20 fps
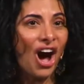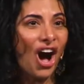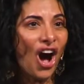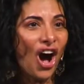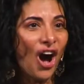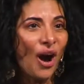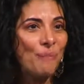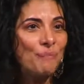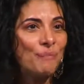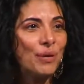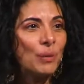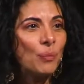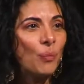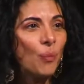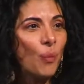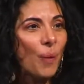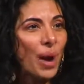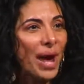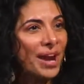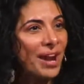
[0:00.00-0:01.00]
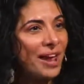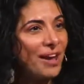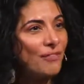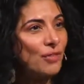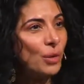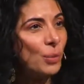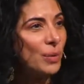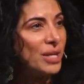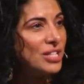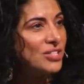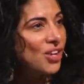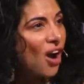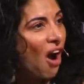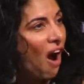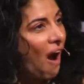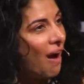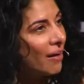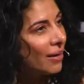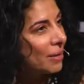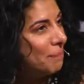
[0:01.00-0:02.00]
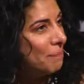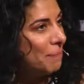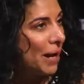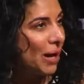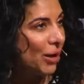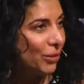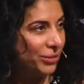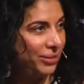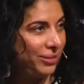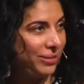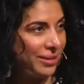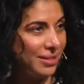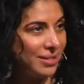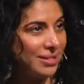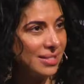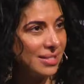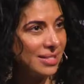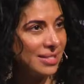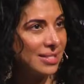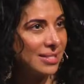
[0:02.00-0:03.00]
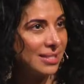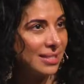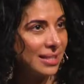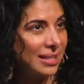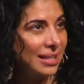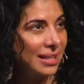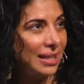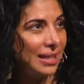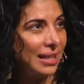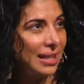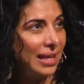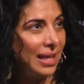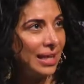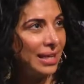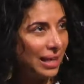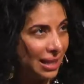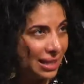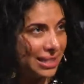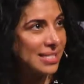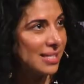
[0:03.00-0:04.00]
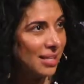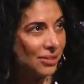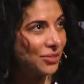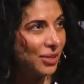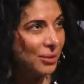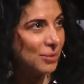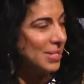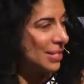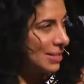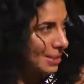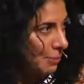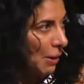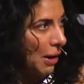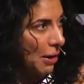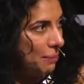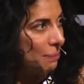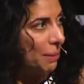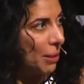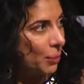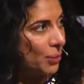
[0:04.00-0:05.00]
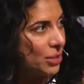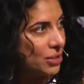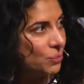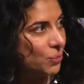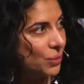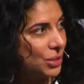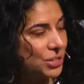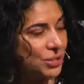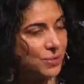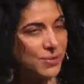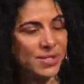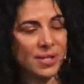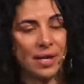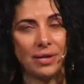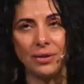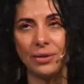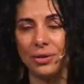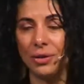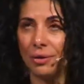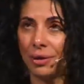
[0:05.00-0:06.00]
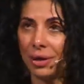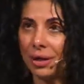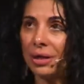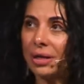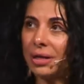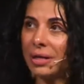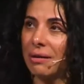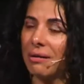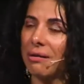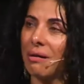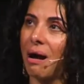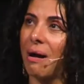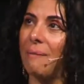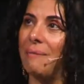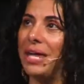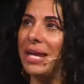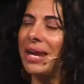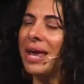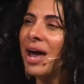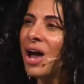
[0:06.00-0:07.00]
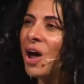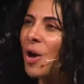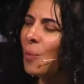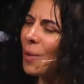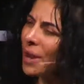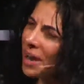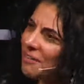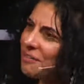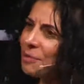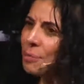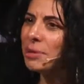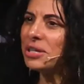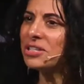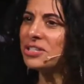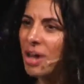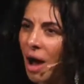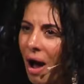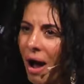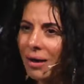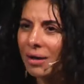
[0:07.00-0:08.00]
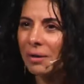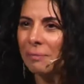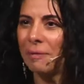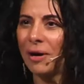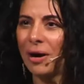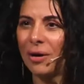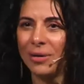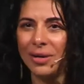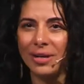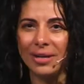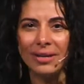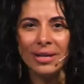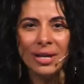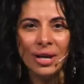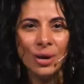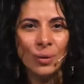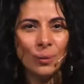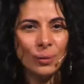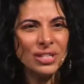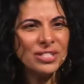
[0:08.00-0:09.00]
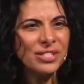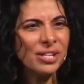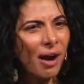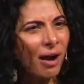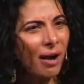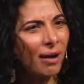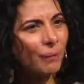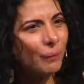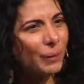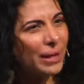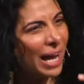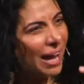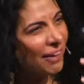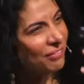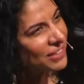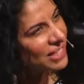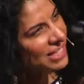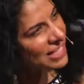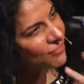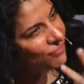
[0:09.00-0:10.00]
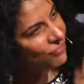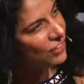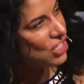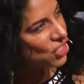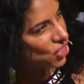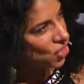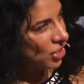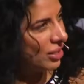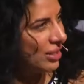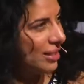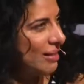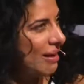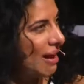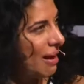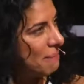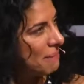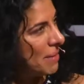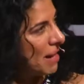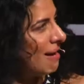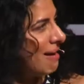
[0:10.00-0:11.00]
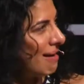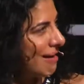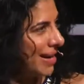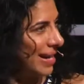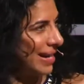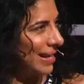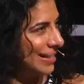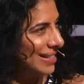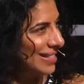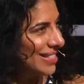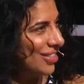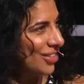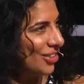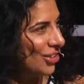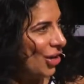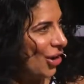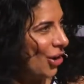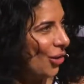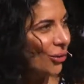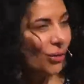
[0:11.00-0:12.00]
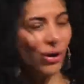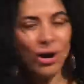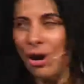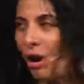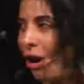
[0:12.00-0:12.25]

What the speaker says: But whenever we talk about this, and Aleksandra, I was inspired by what you said in your earlier comment, whenever we talk about it, we have this vision in our mind, you know,